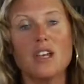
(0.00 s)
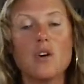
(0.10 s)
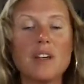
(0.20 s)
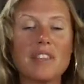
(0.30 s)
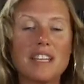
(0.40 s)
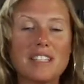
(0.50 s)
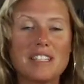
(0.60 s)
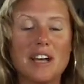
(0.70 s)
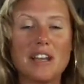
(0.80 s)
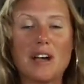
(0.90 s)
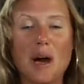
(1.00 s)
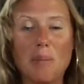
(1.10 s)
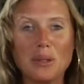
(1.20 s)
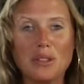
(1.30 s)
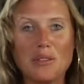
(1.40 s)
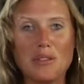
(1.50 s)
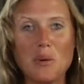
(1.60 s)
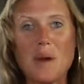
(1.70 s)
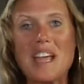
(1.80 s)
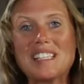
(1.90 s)
Knowing that it's done a couple
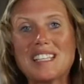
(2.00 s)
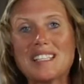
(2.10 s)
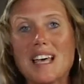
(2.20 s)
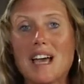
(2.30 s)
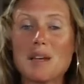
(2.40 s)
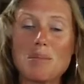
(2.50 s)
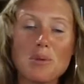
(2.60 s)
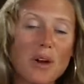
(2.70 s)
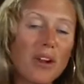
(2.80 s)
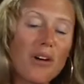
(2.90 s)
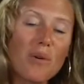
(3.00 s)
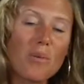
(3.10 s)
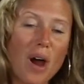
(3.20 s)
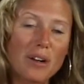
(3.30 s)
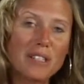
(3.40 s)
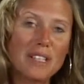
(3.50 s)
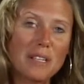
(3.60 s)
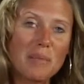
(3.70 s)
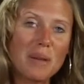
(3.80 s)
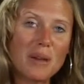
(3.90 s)
different ways is that, number one, all the water is going
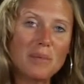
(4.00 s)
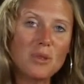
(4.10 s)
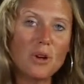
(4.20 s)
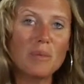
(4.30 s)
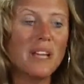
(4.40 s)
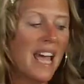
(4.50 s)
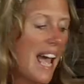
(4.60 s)
to be absorbed,